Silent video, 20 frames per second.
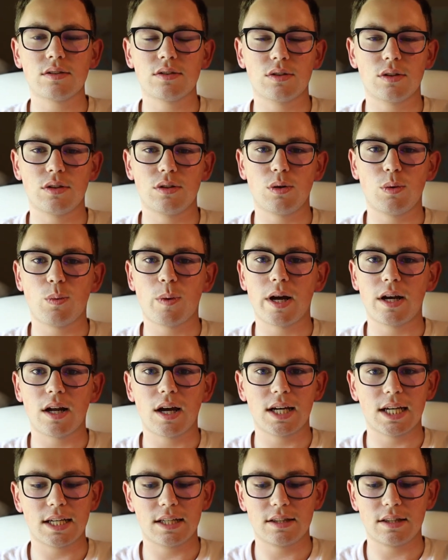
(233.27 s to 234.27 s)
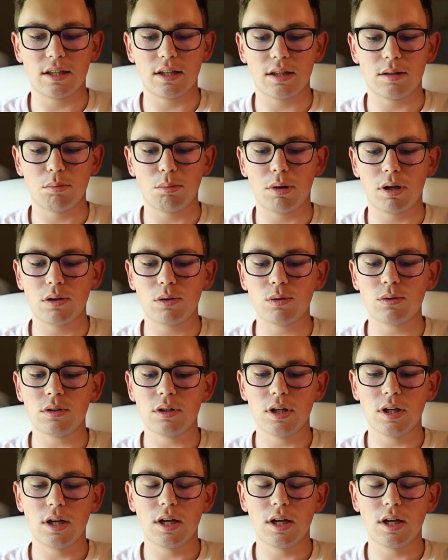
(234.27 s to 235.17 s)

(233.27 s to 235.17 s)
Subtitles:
so why not get the bundle?